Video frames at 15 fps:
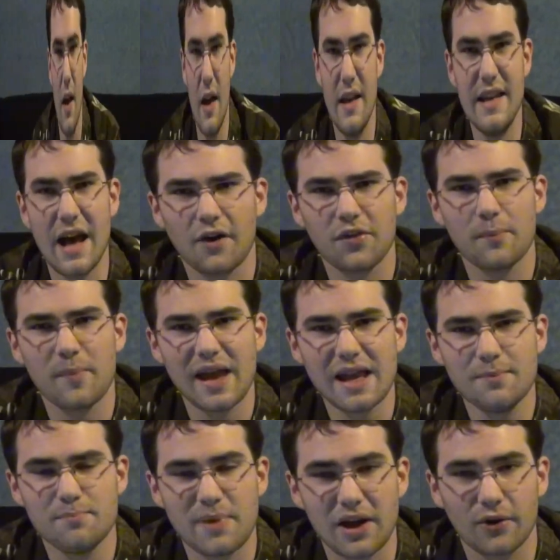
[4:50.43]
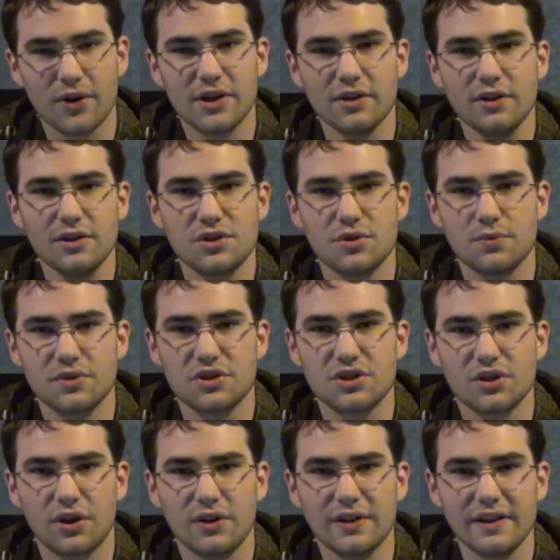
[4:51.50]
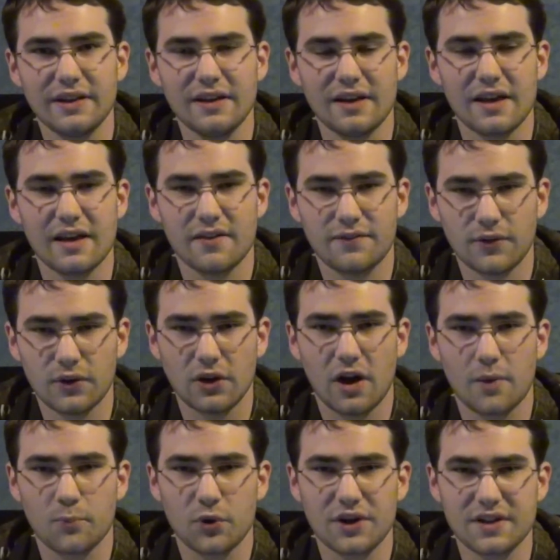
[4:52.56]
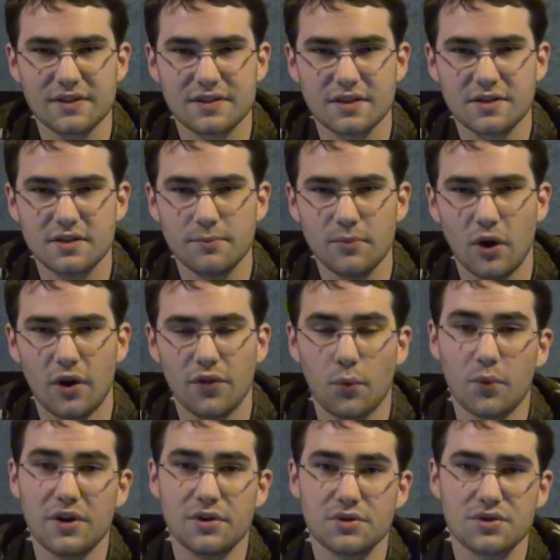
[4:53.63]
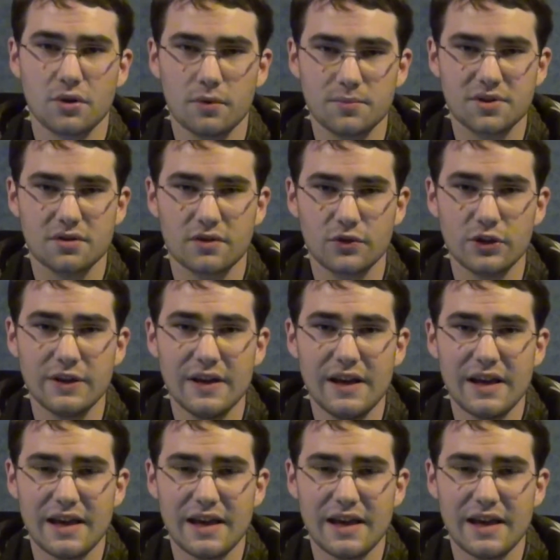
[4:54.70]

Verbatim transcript: Now, the main barrier to installing a full operating system on the Windows Home Server